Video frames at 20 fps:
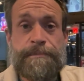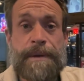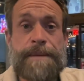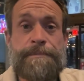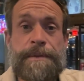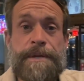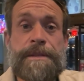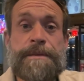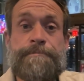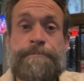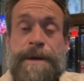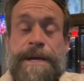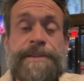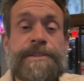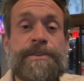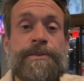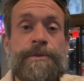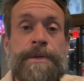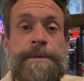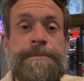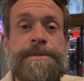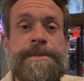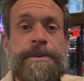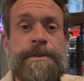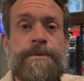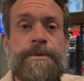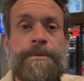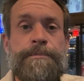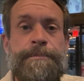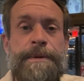might be the best
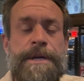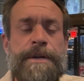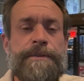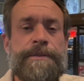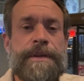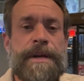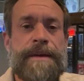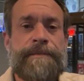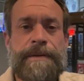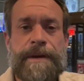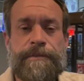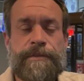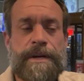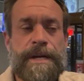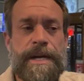creamsicle beer that I've ever